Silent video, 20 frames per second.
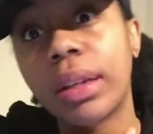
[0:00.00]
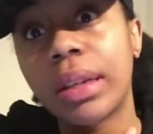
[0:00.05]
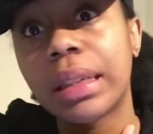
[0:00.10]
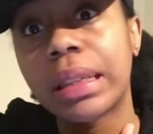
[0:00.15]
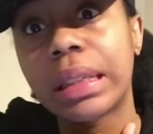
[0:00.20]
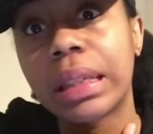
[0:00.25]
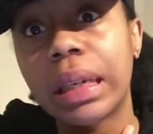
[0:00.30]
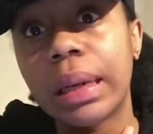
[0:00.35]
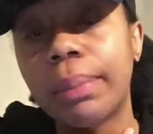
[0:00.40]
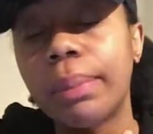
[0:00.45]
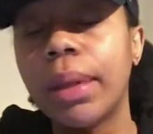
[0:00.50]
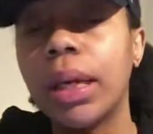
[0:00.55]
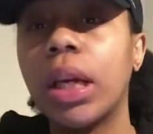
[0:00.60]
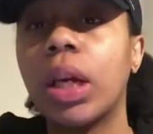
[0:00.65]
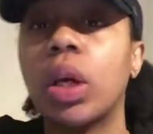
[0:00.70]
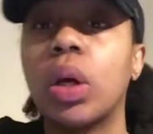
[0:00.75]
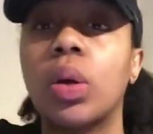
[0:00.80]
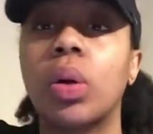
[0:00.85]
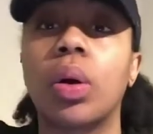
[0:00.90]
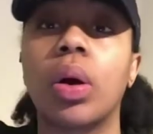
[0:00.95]
listened to
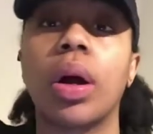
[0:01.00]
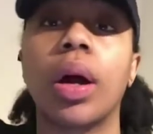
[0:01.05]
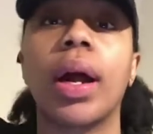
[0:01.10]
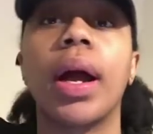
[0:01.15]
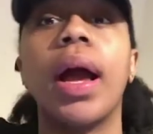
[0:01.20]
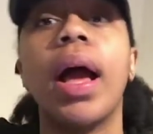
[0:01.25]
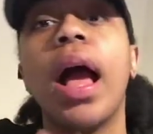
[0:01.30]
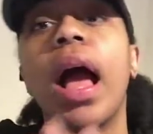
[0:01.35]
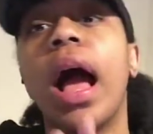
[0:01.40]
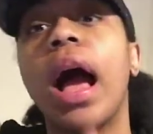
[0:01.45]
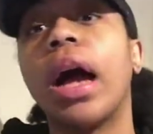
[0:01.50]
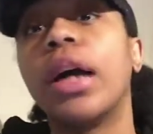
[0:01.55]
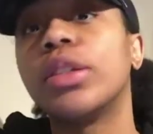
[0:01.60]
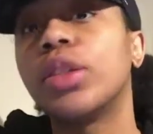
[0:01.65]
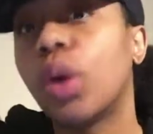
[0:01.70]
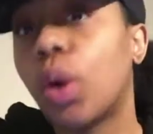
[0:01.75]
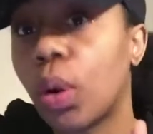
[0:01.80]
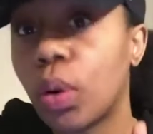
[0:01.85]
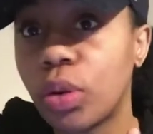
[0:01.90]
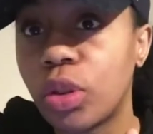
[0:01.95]
me, or I
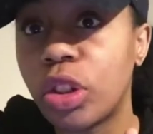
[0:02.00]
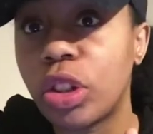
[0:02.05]
told